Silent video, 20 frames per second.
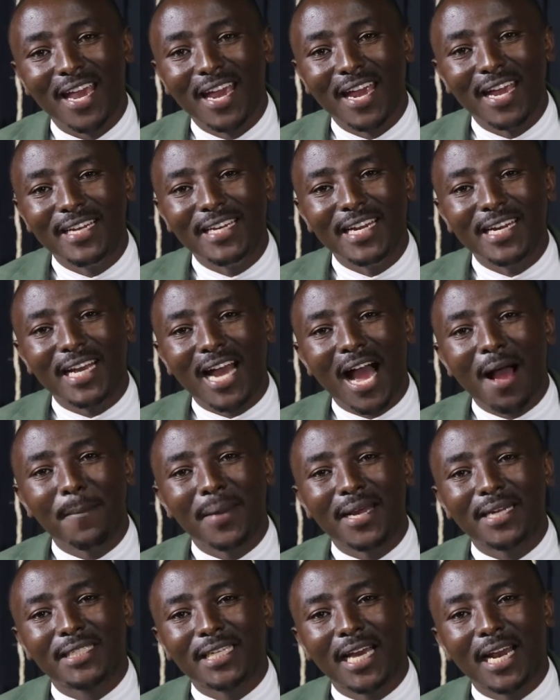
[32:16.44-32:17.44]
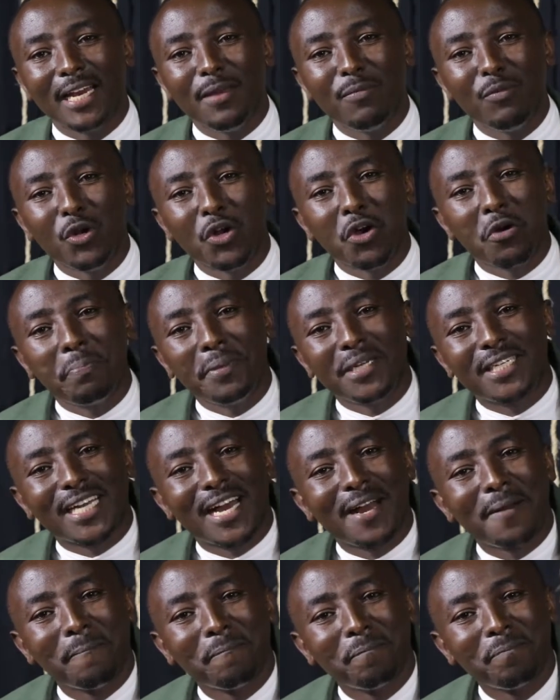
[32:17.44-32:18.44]
he didn't come and tell him, you know,
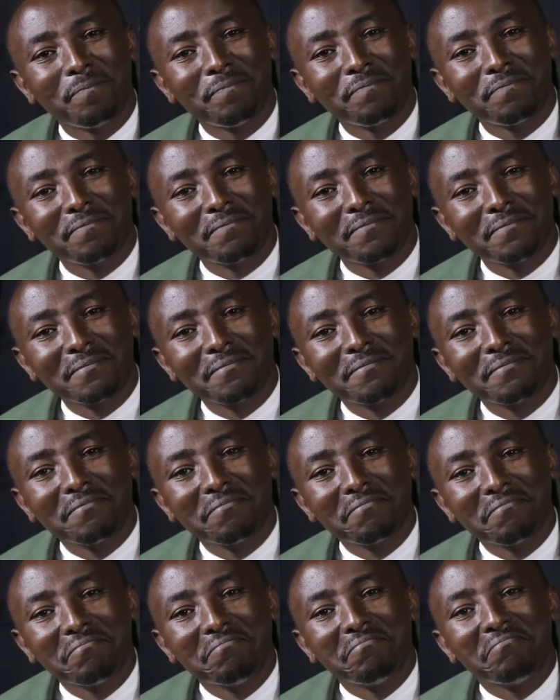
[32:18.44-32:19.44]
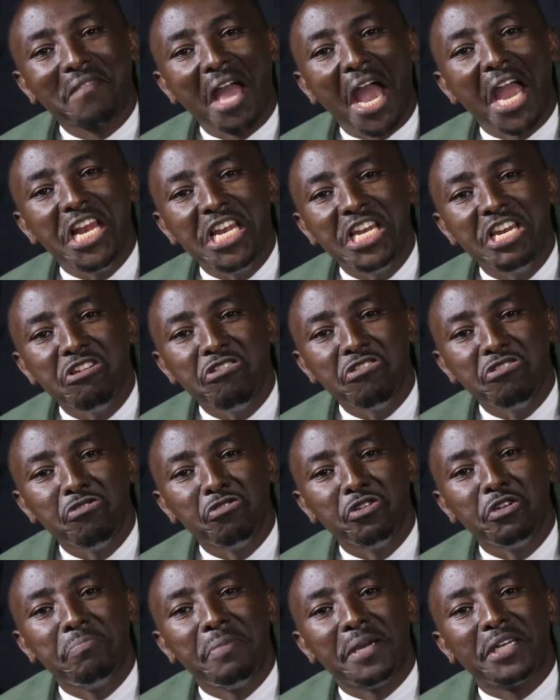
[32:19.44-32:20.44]
Peter, I knew
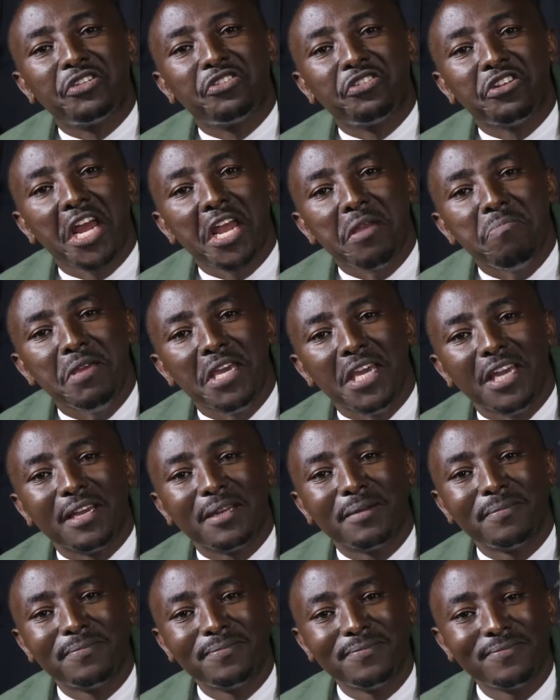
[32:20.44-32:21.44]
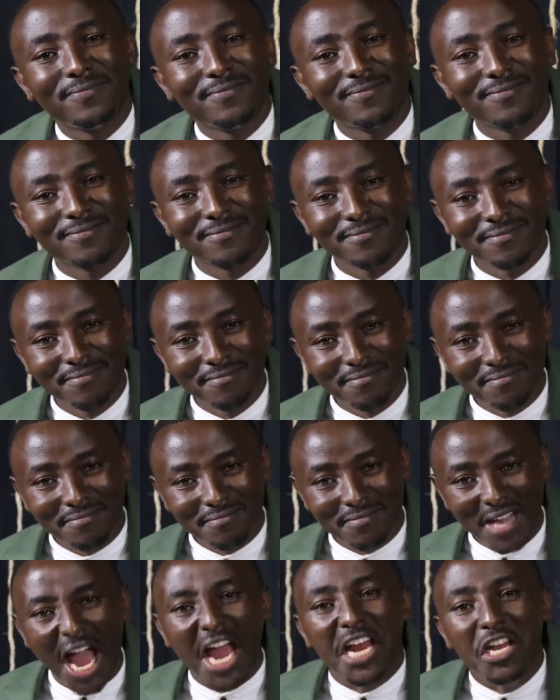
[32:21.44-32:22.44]
you'd betray me.
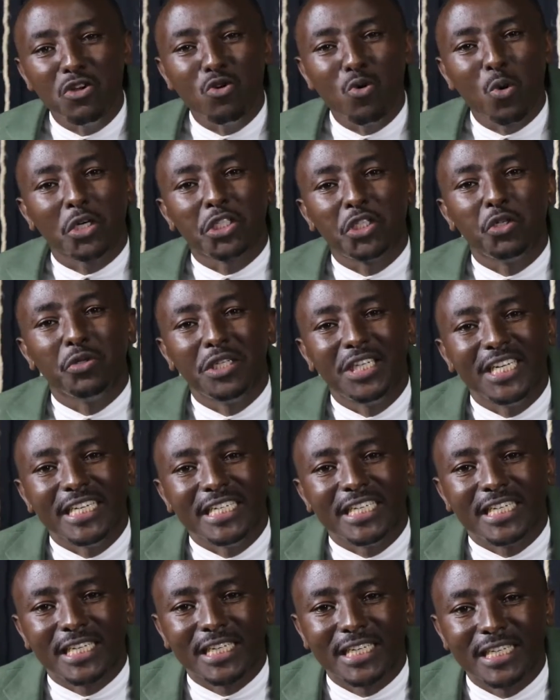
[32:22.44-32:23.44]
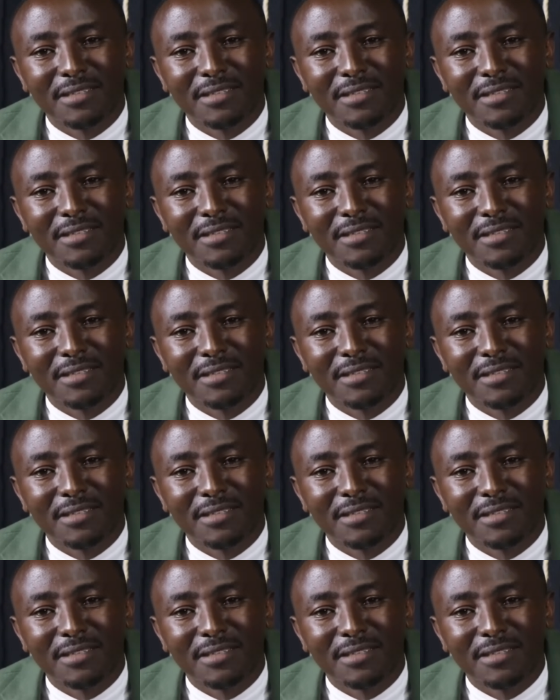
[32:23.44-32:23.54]
I knew what you did.